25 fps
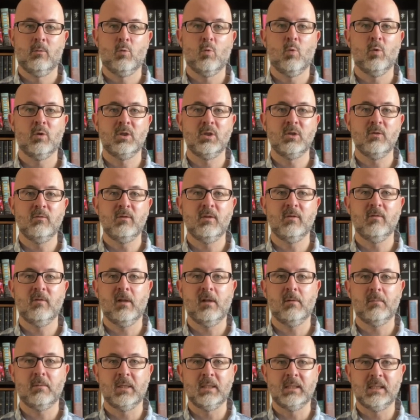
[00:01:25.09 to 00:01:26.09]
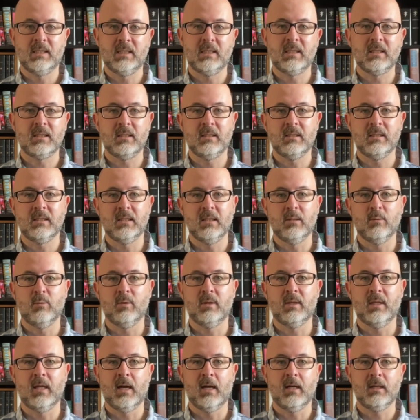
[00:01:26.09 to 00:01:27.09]
Once you've developed consistency
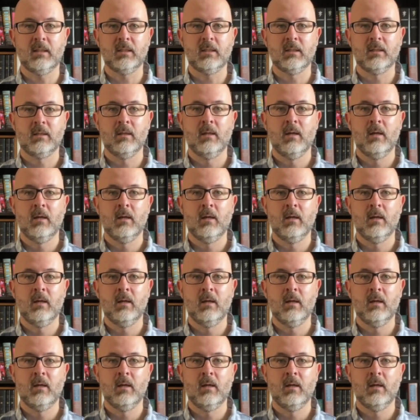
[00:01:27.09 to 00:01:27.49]
with that,